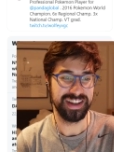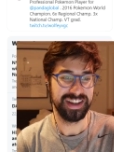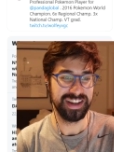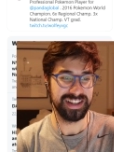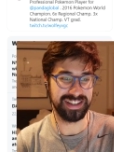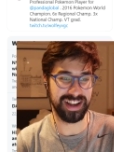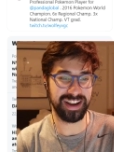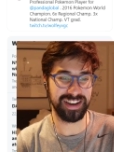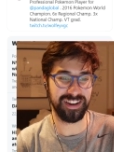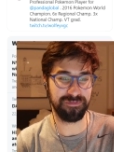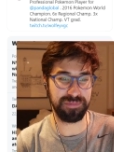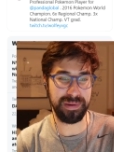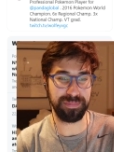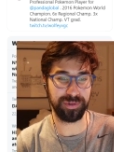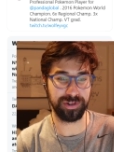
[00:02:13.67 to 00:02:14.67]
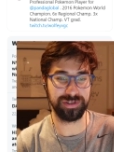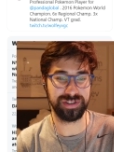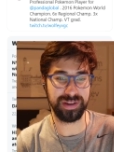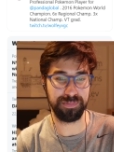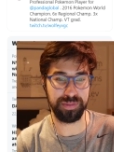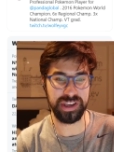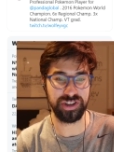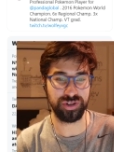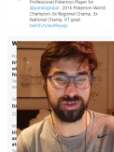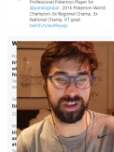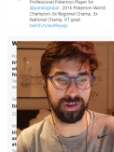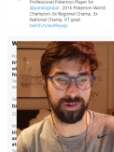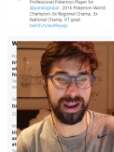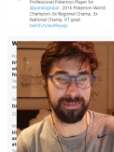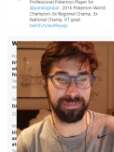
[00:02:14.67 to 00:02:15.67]
not enough people are using Beedrill and
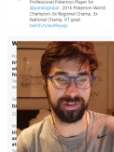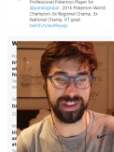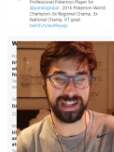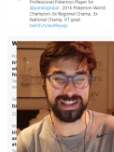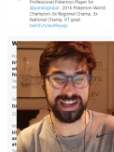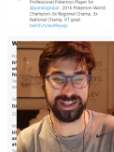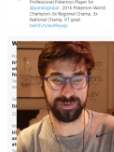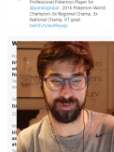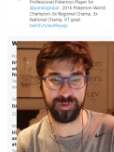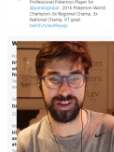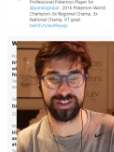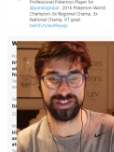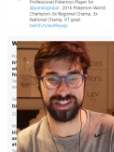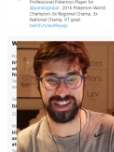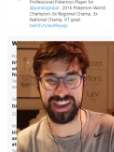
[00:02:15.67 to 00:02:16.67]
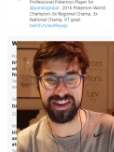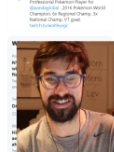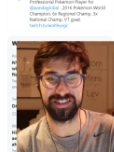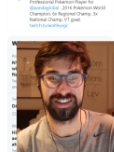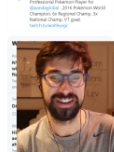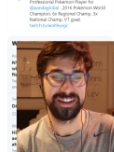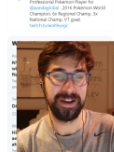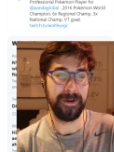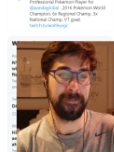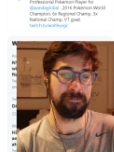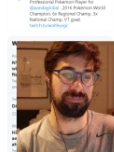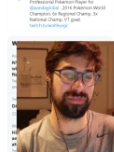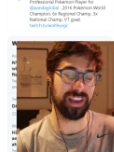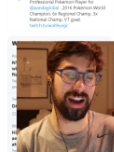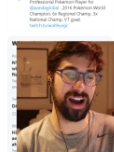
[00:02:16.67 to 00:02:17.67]
Granbull that takes real skill
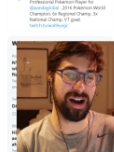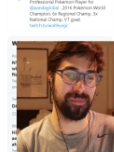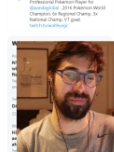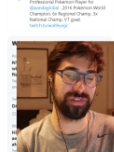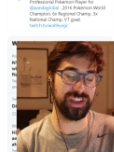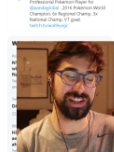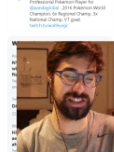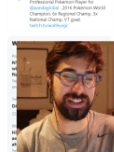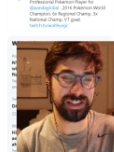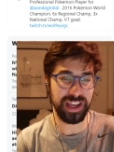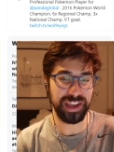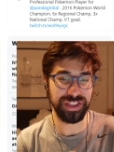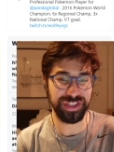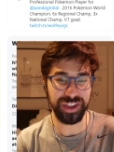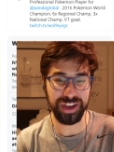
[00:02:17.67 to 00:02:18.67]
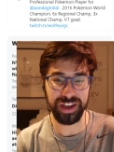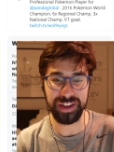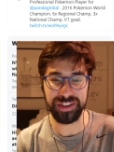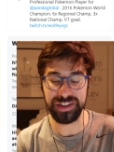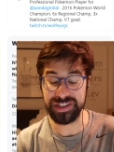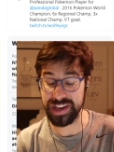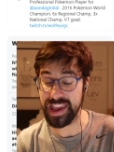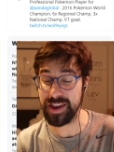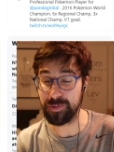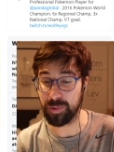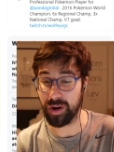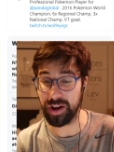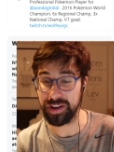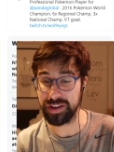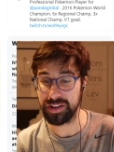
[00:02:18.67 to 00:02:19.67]
um this is like the the day
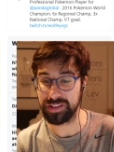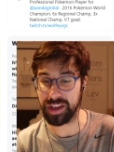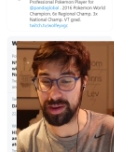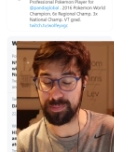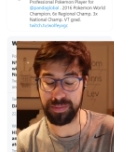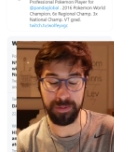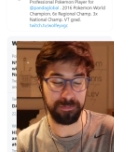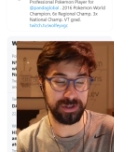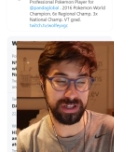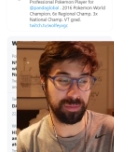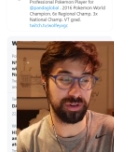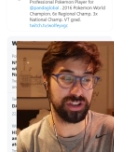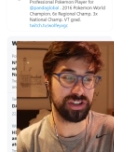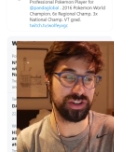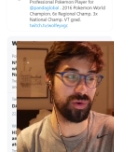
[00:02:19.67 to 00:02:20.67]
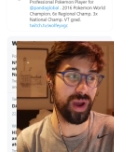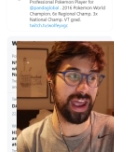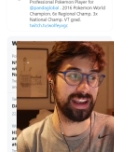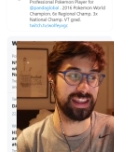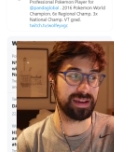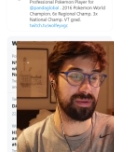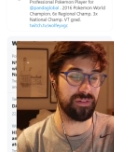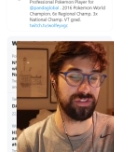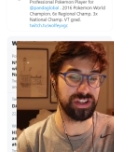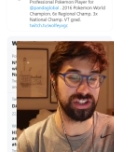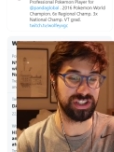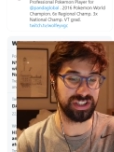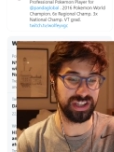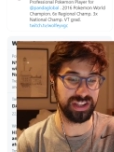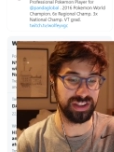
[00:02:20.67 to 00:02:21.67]
one like someone doesn't know anything about
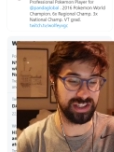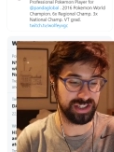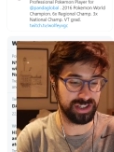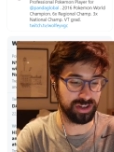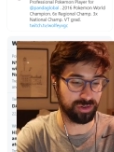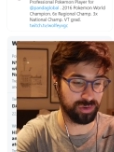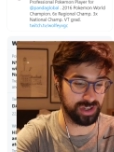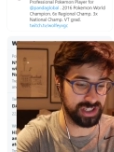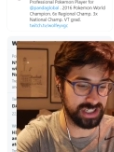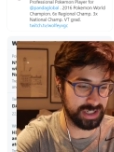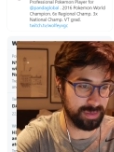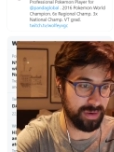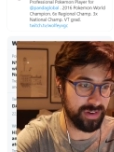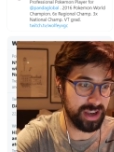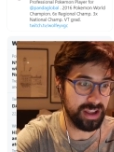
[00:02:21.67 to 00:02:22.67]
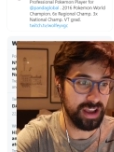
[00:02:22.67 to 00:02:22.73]
VGC and this is their criticism of it